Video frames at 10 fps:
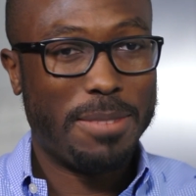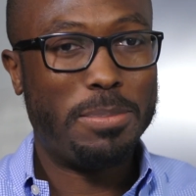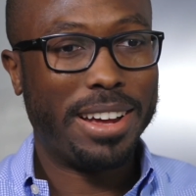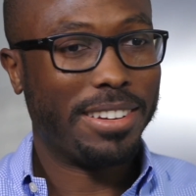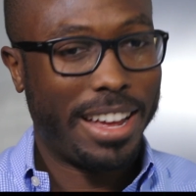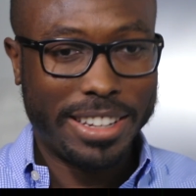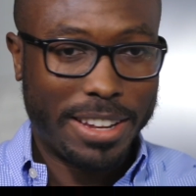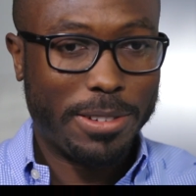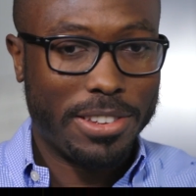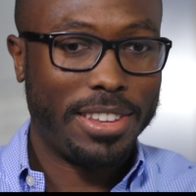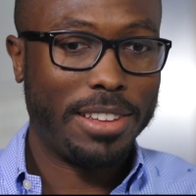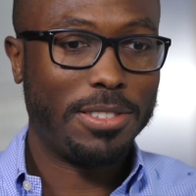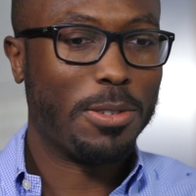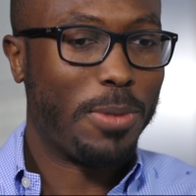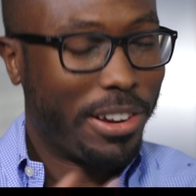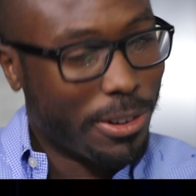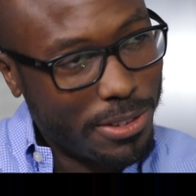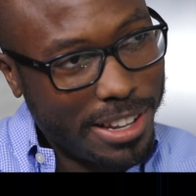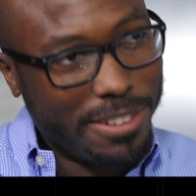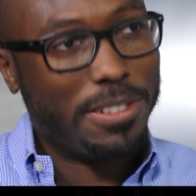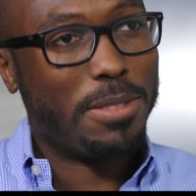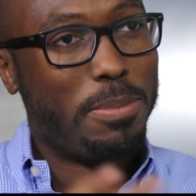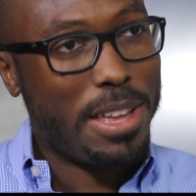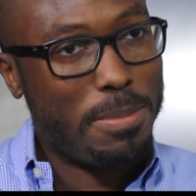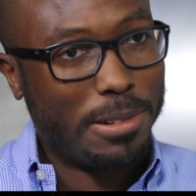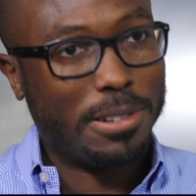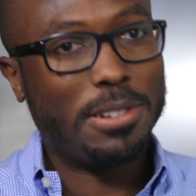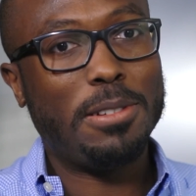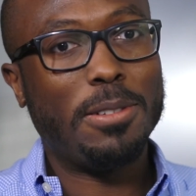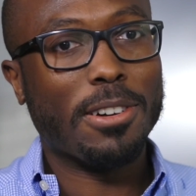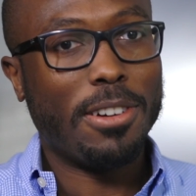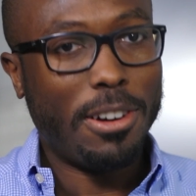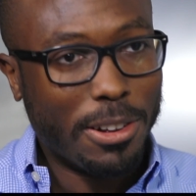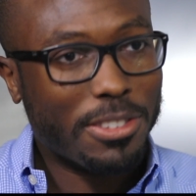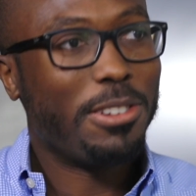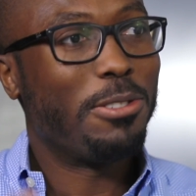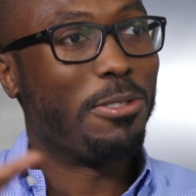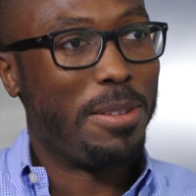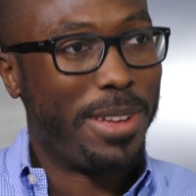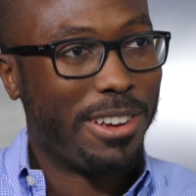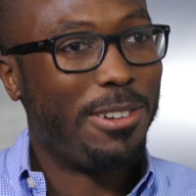But I love what you said, surrounding yourself with people who are also dreaming,